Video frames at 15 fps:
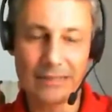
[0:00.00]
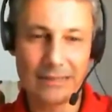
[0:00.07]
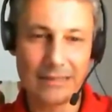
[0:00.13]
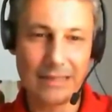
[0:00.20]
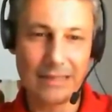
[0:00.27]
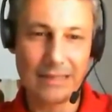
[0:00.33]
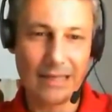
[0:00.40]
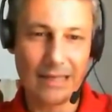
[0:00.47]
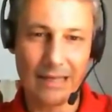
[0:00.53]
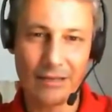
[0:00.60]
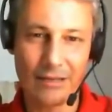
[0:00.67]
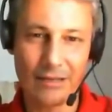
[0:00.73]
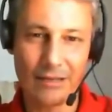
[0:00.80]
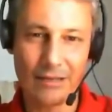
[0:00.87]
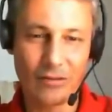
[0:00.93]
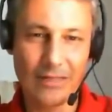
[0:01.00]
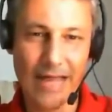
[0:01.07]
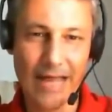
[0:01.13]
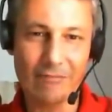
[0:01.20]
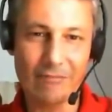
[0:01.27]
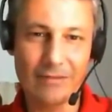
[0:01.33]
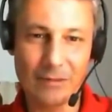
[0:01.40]
and you
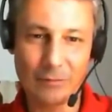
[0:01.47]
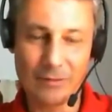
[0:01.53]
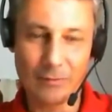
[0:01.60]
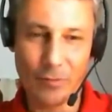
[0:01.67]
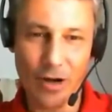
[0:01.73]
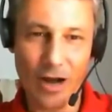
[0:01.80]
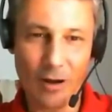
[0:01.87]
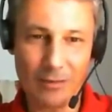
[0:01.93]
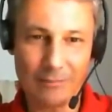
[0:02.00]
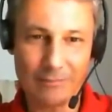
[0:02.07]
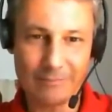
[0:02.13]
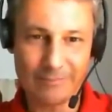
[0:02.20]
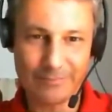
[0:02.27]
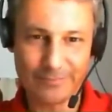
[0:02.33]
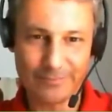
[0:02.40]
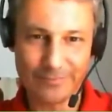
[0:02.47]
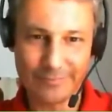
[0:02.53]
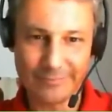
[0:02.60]
don't have this problem.